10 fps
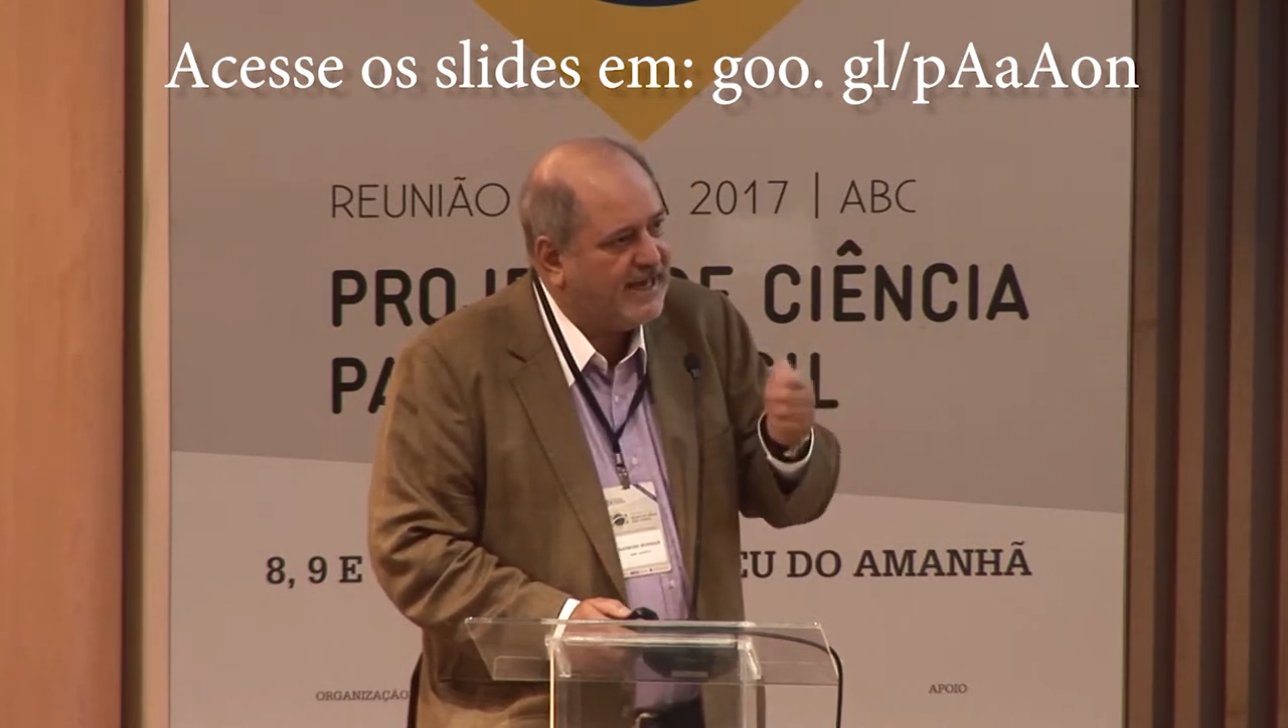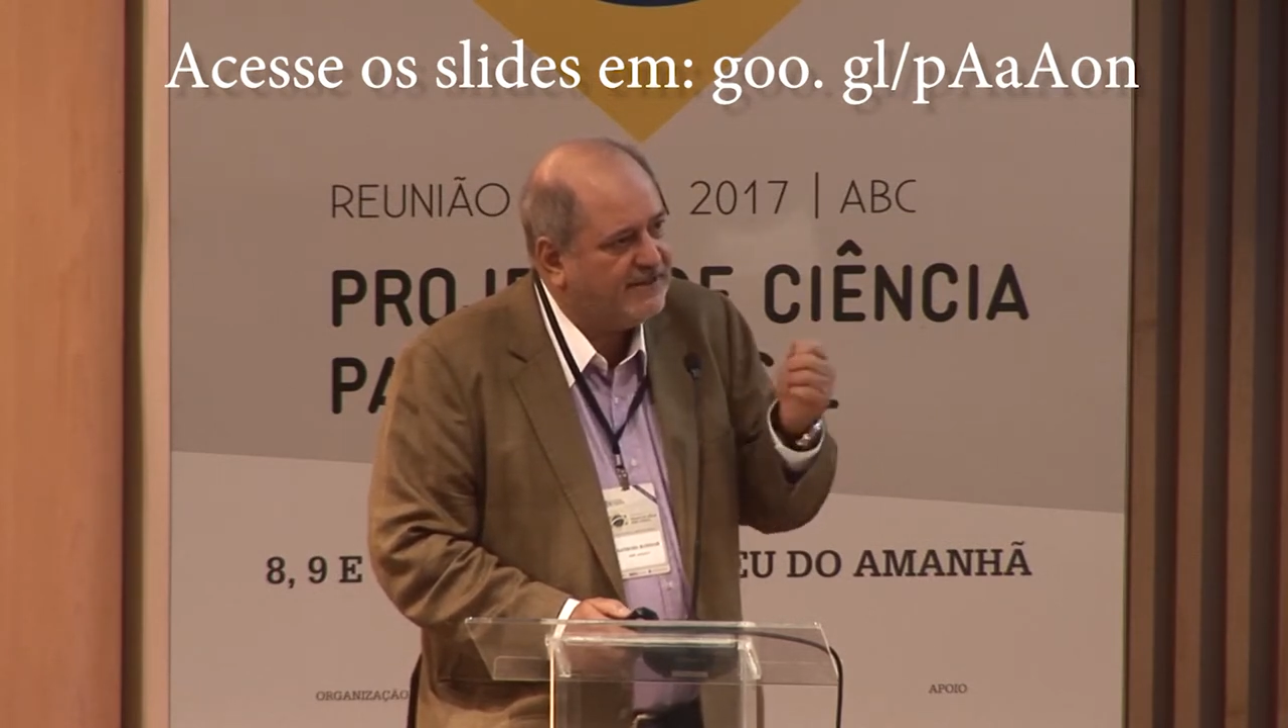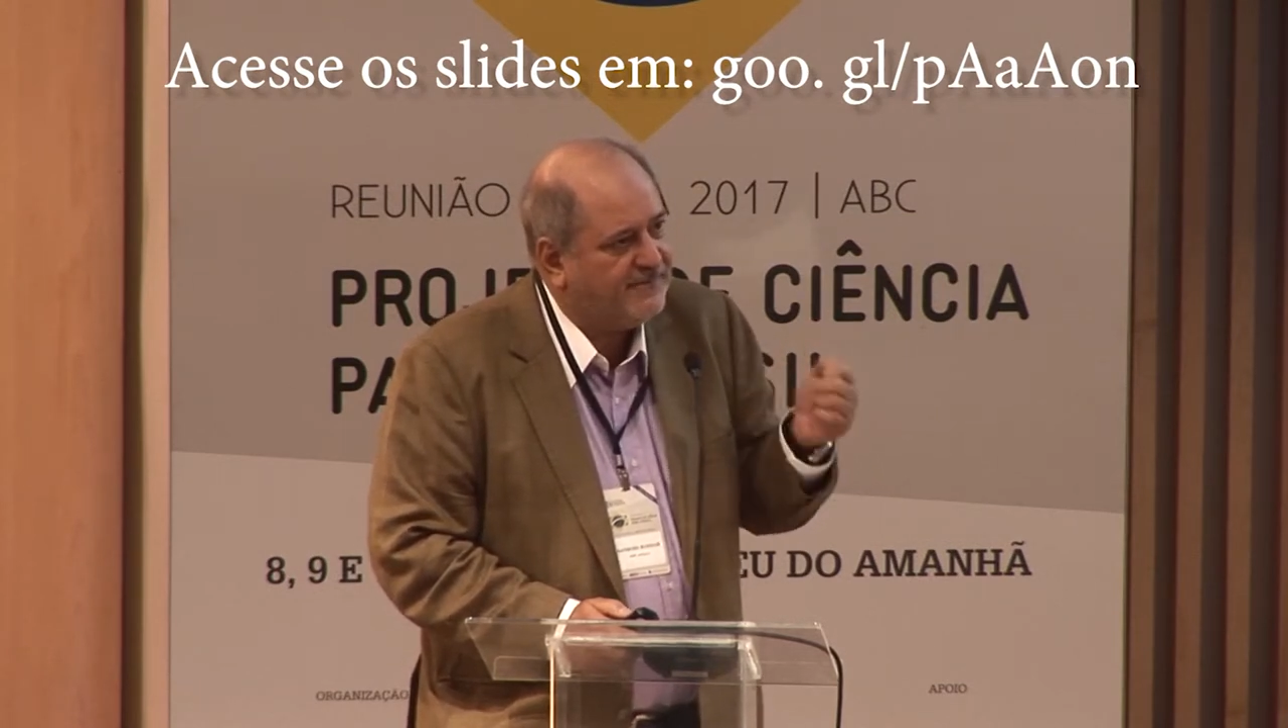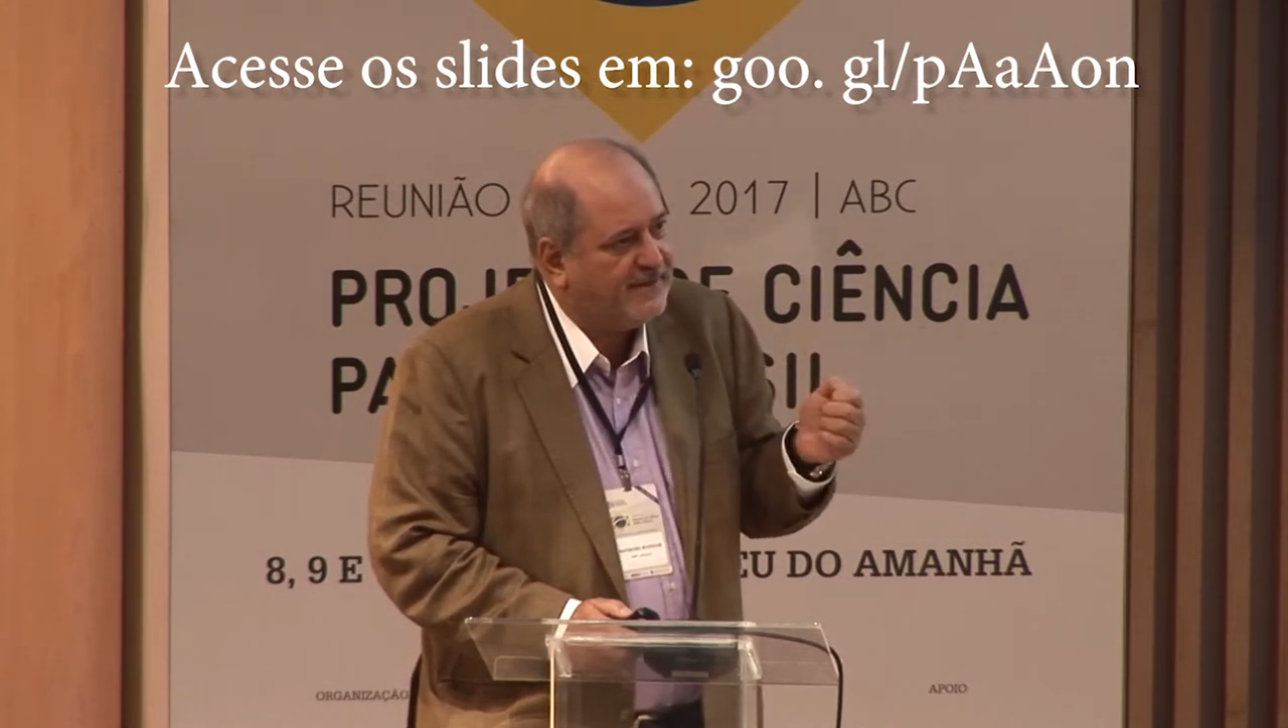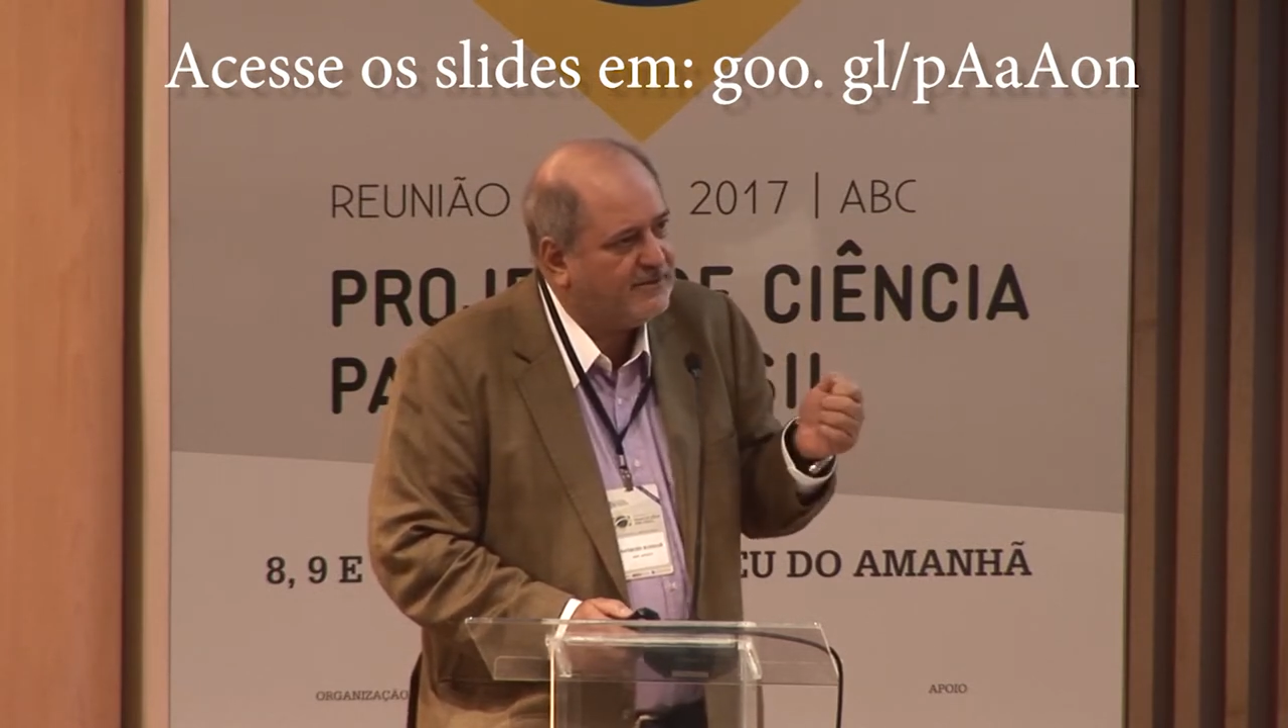
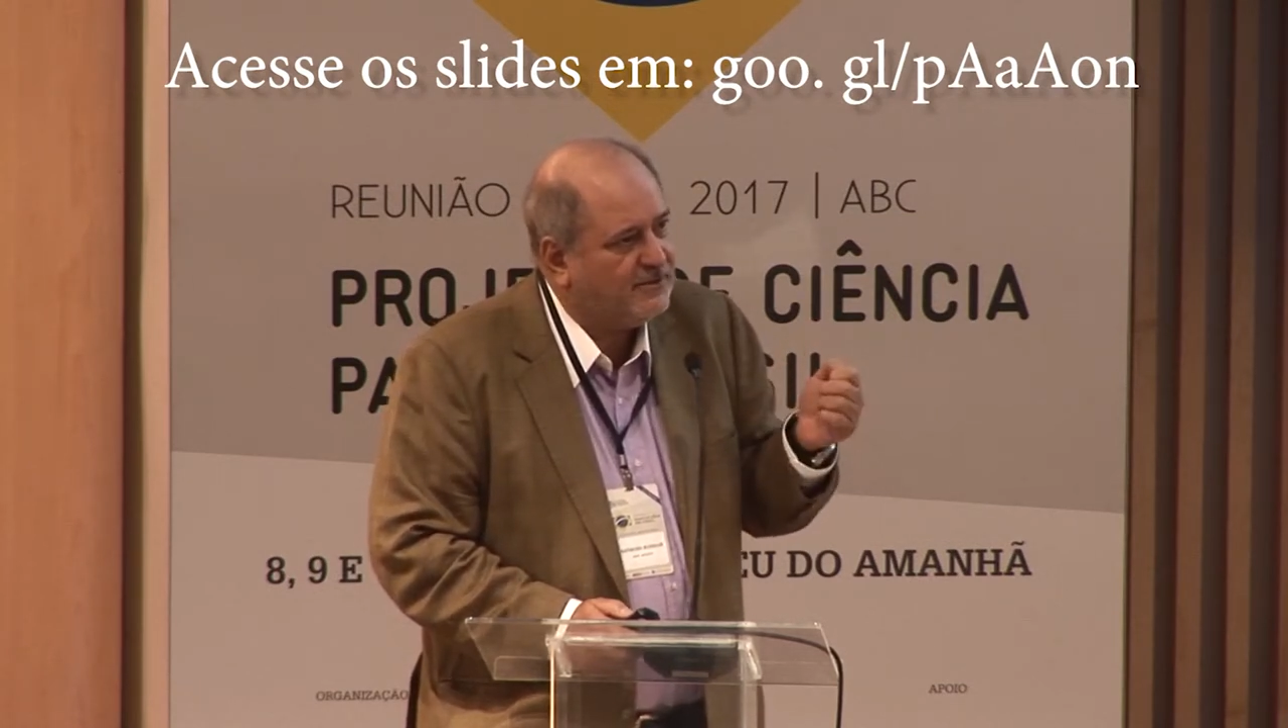advent